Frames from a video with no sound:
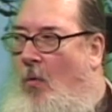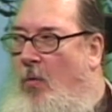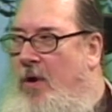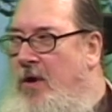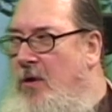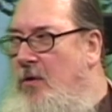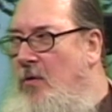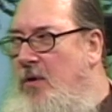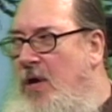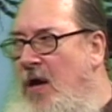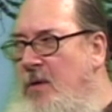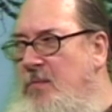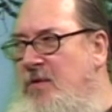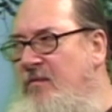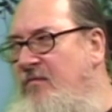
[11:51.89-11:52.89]
What other
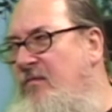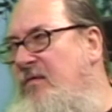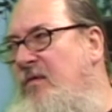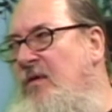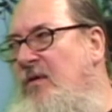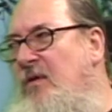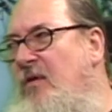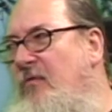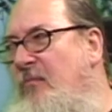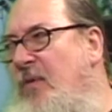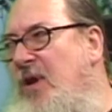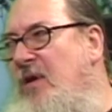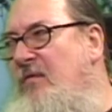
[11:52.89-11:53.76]
types of, of money